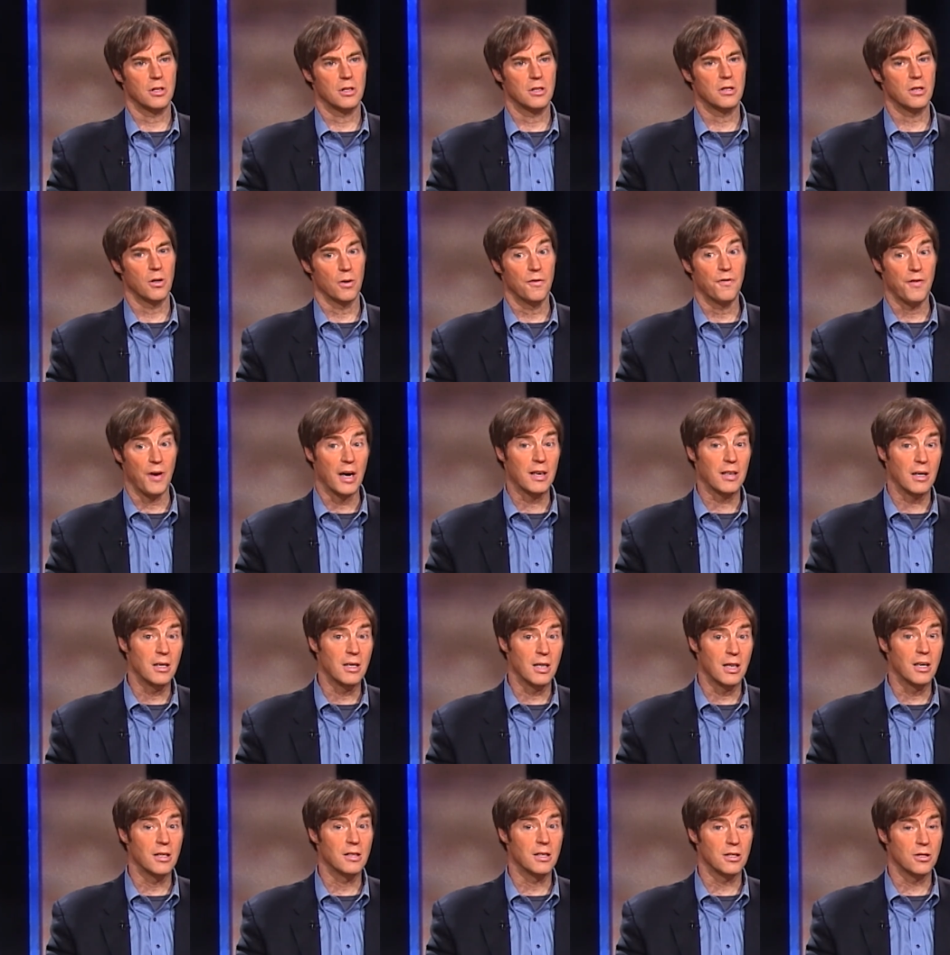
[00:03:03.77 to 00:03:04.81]
And so, in fact, I
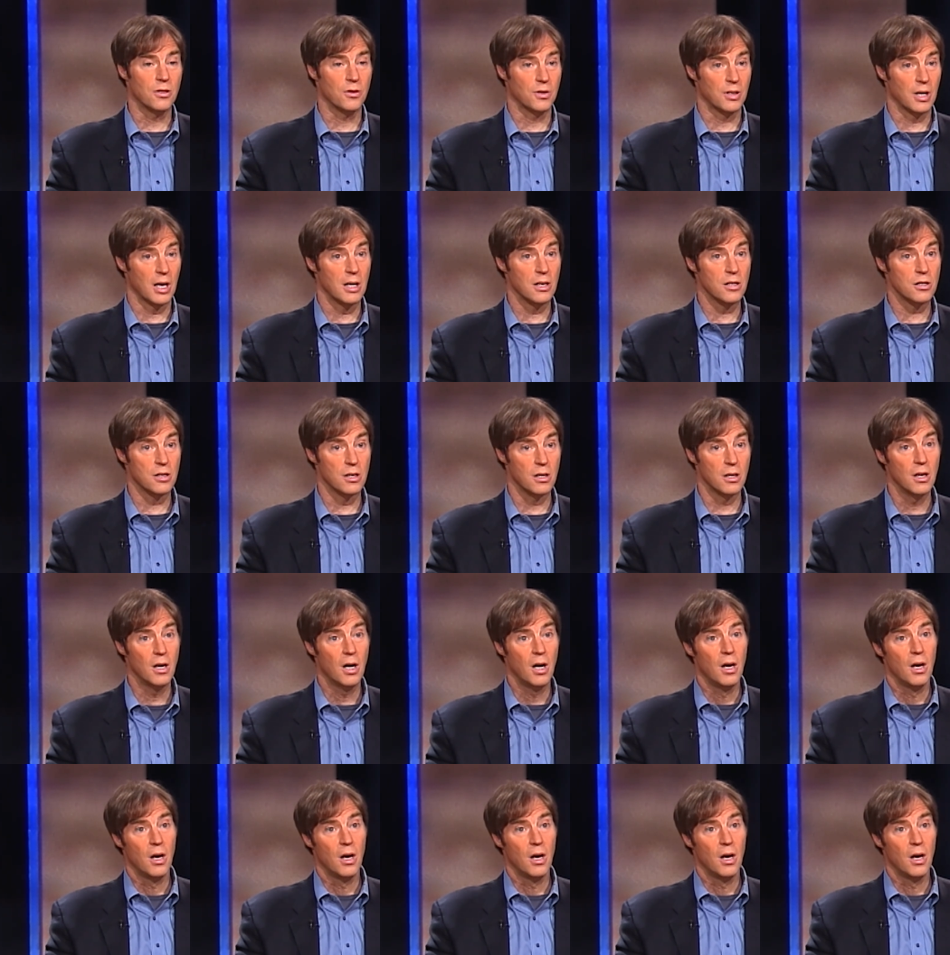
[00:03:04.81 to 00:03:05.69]
did a dissertation